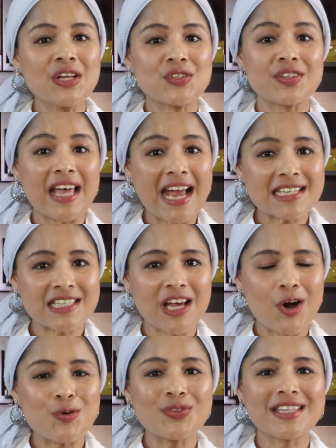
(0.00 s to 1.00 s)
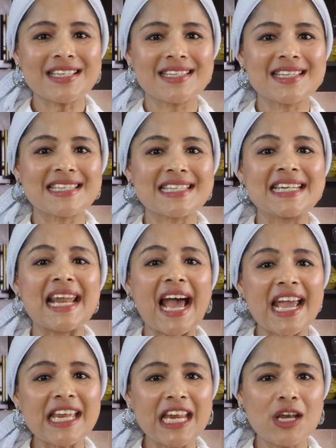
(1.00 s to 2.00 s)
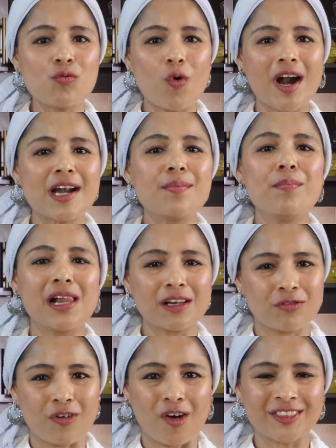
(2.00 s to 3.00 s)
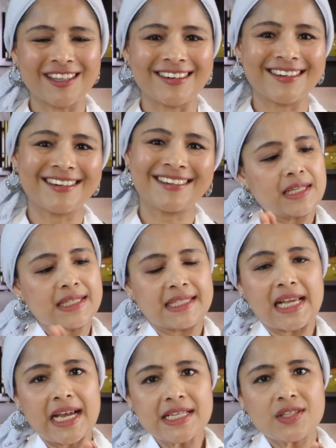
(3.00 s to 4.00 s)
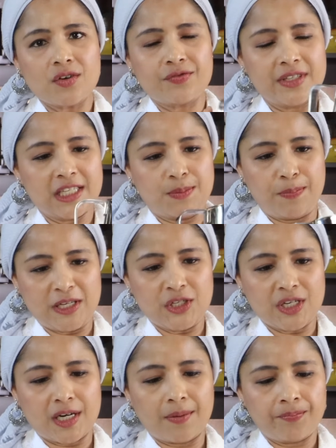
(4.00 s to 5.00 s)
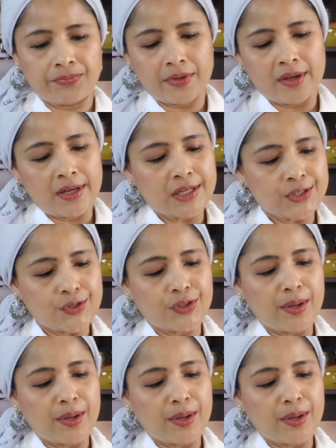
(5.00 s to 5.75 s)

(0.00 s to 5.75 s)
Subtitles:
So that's how this is 9-in-1 milk frother. size of this pitcher. So